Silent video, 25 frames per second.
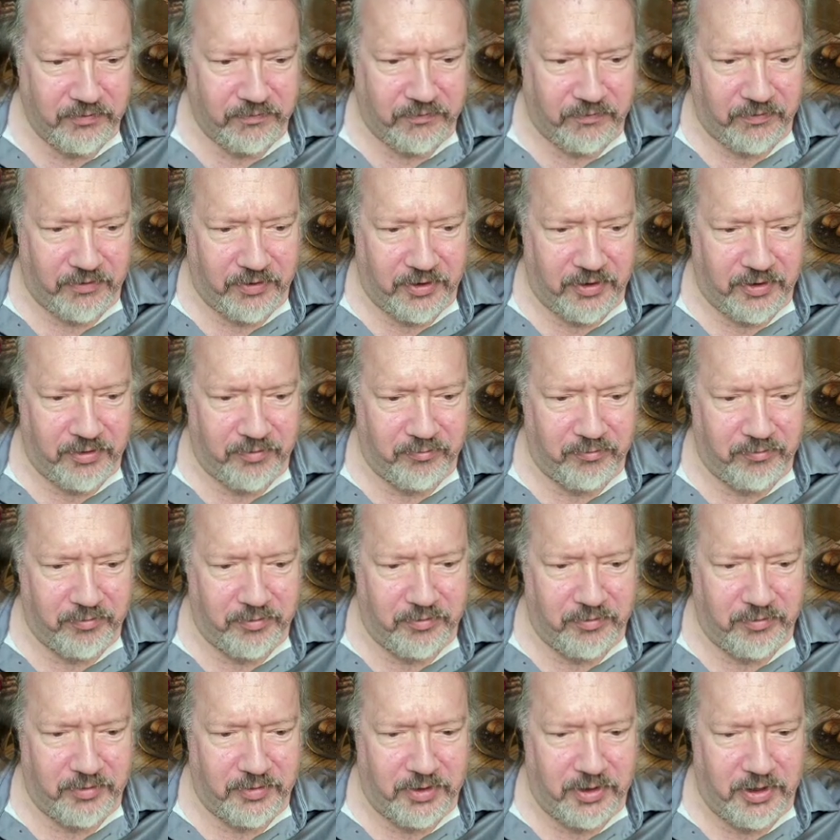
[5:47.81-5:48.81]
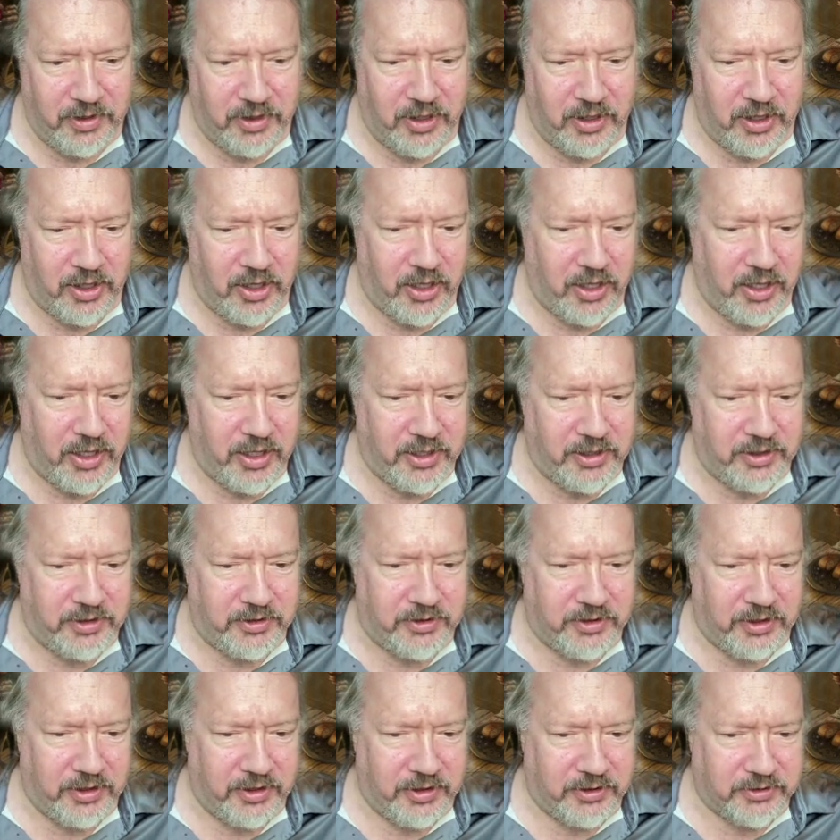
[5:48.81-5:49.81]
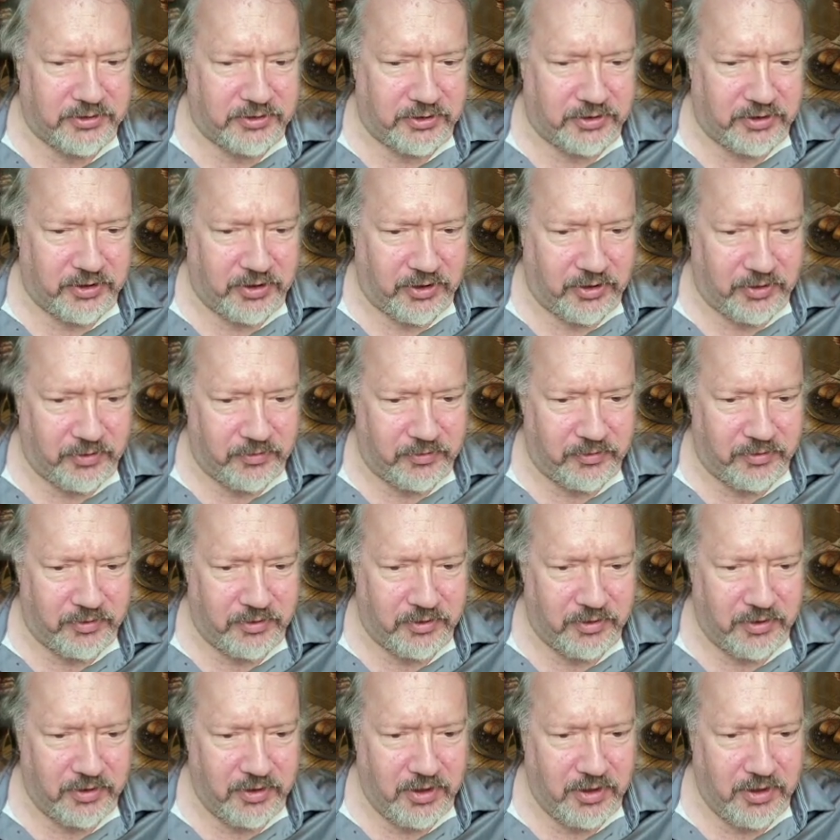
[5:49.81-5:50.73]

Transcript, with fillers: from nine days ago,